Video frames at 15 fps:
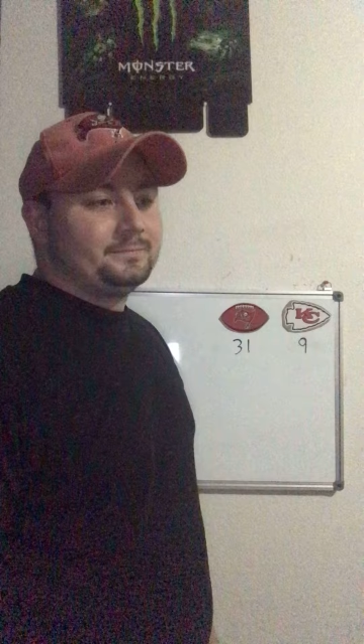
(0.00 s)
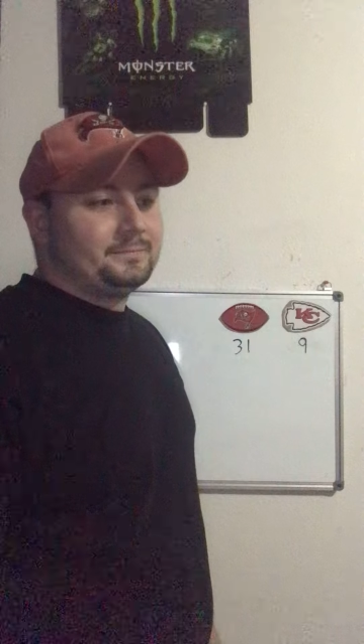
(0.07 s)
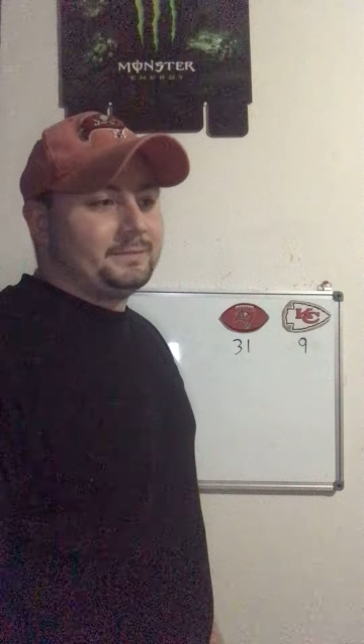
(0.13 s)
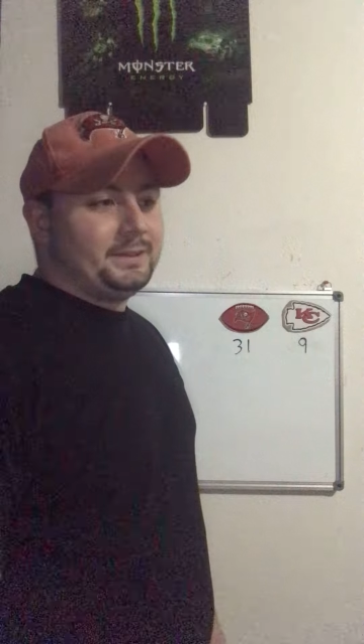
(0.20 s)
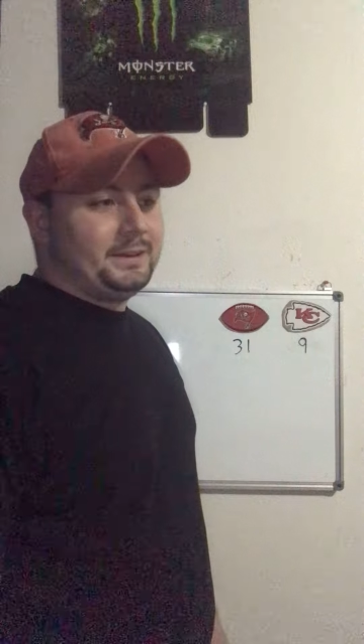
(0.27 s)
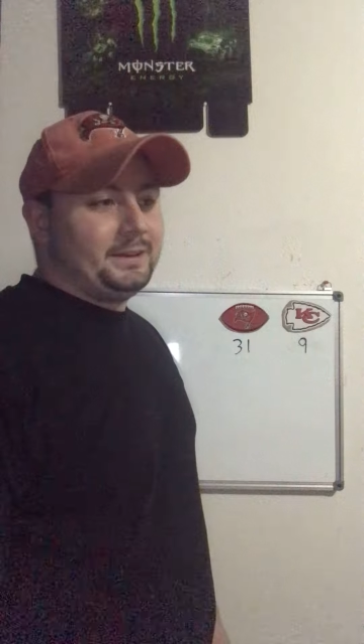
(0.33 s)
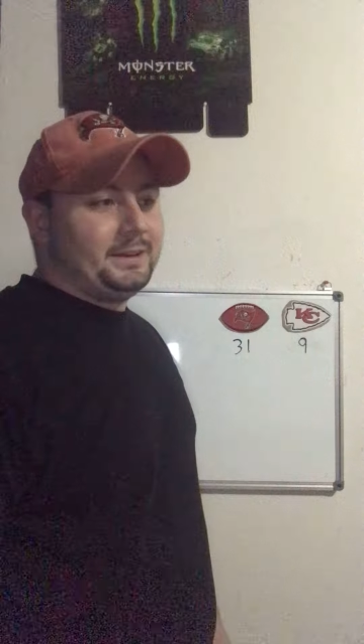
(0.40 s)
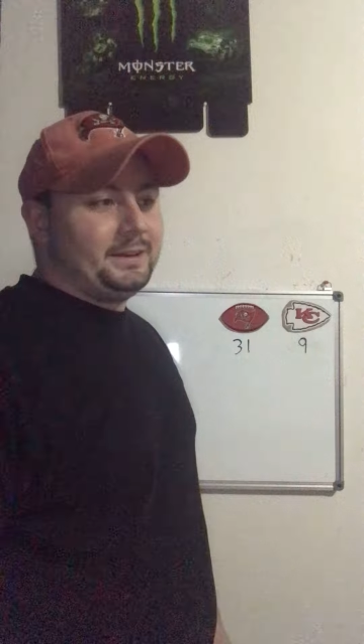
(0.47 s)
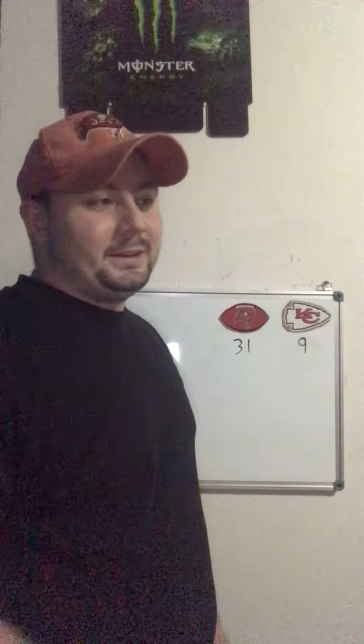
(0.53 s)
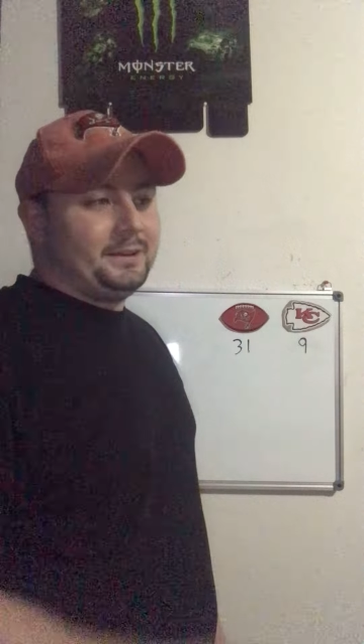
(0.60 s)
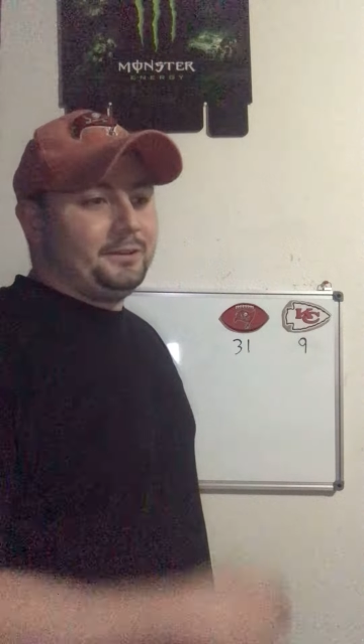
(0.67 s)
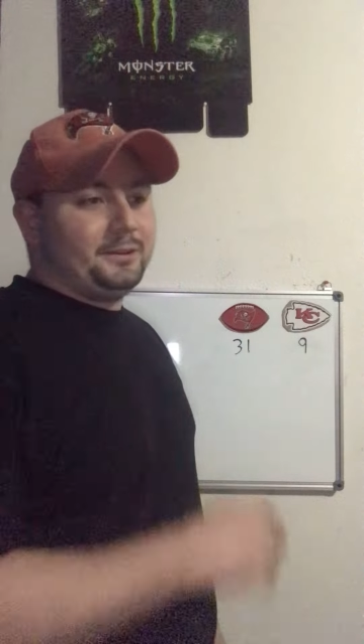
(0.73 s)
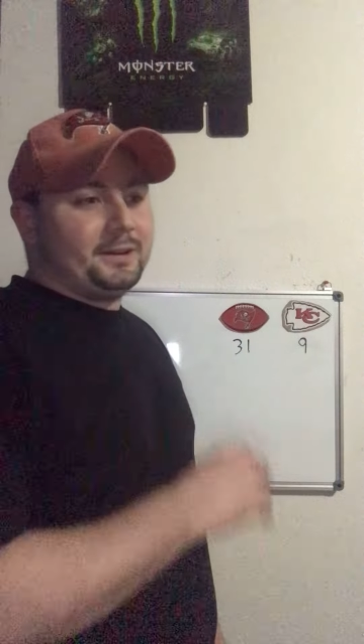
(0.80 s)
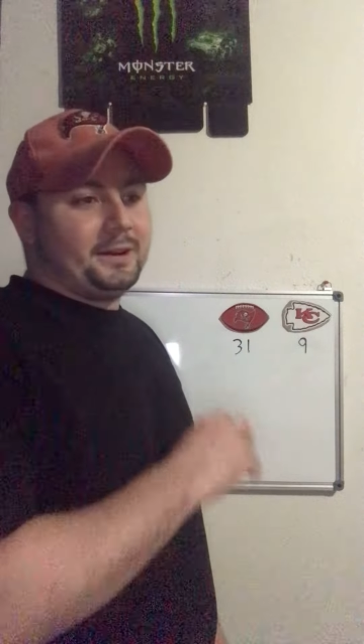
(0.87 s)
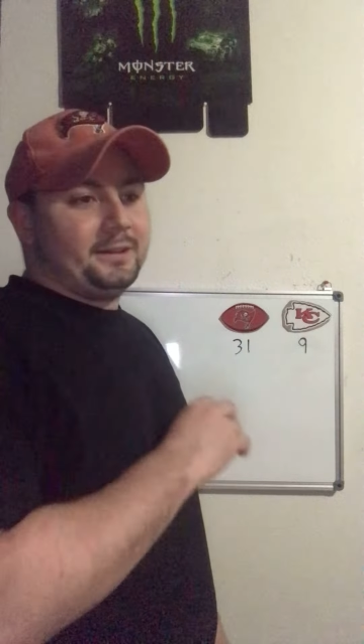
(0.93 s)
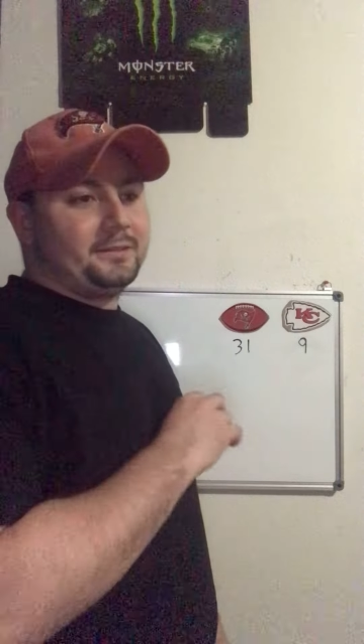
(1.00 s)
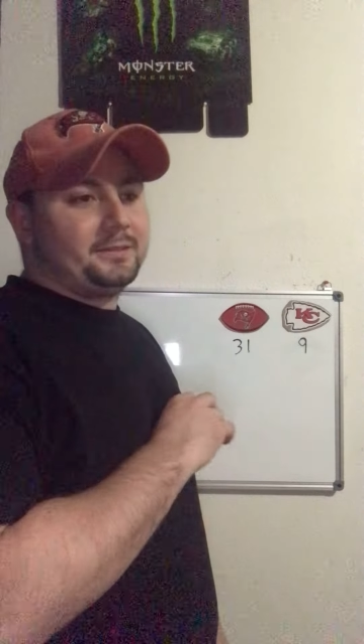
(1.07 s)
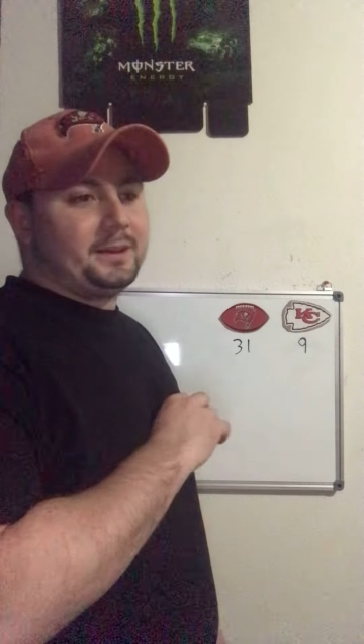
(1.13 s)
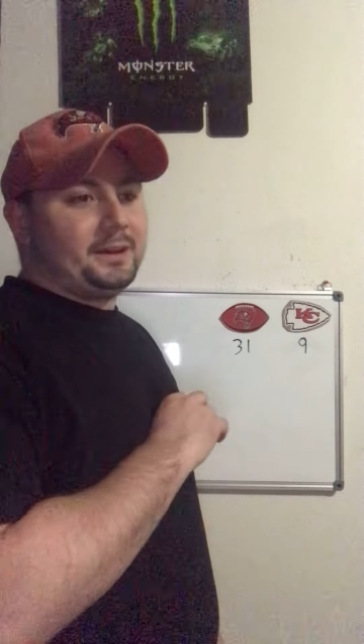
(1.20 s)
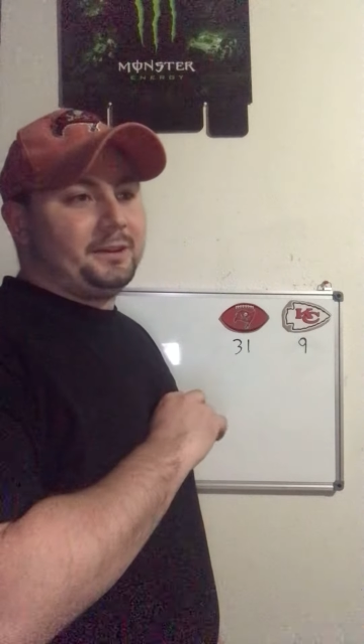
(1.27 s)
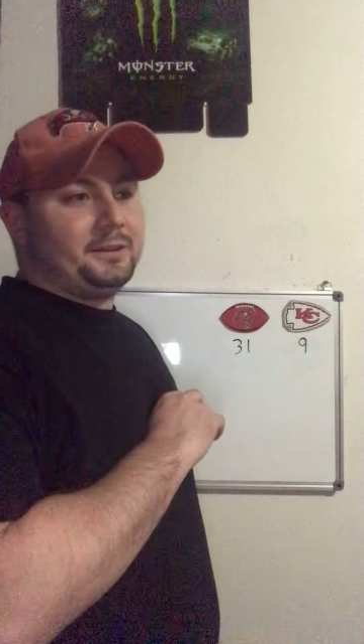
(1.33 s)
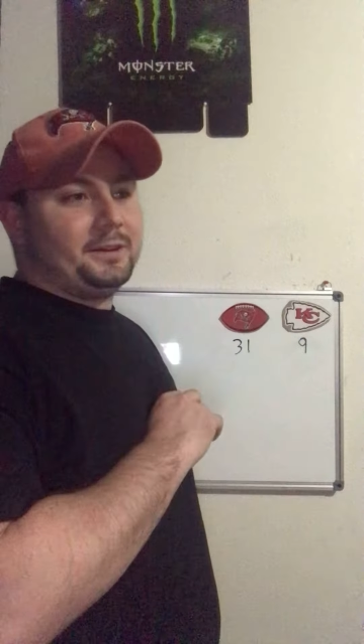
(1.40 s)
And you guys
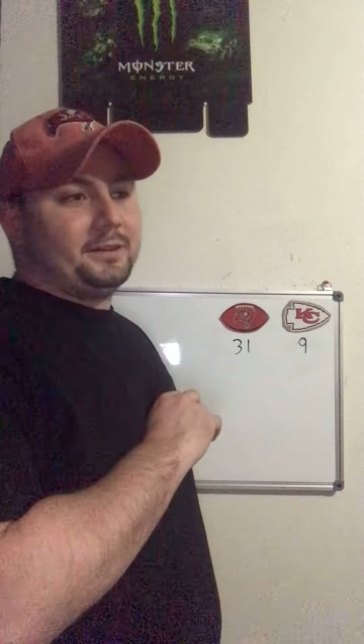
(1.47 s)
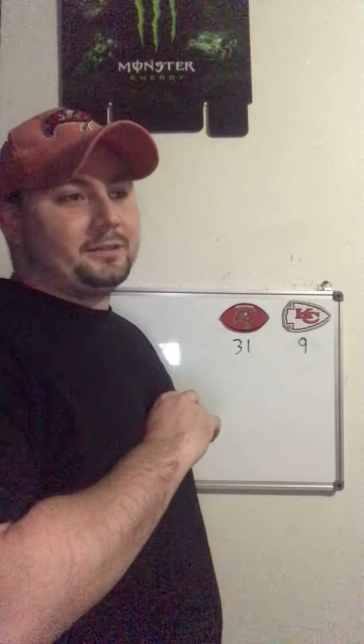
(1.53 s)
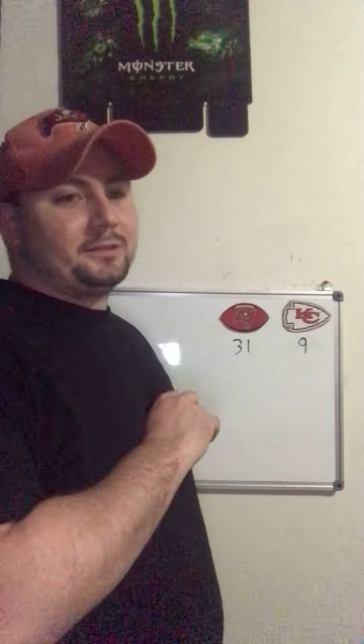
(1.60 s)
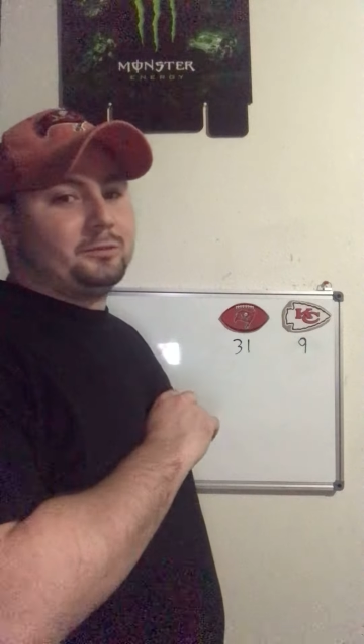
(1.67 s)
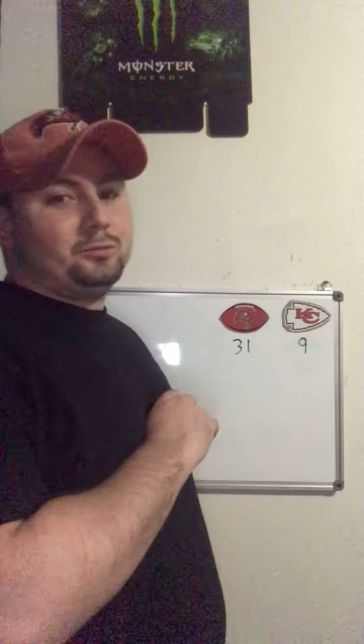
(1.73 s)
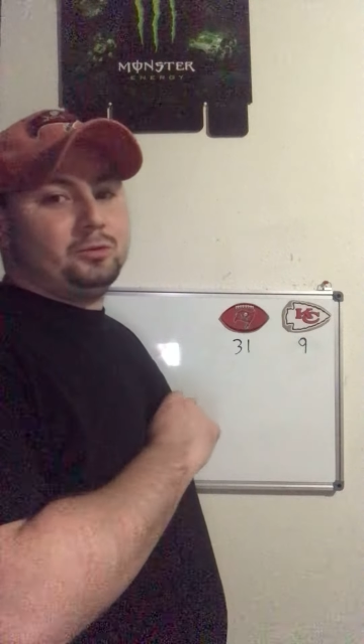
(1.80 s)
thought you guys could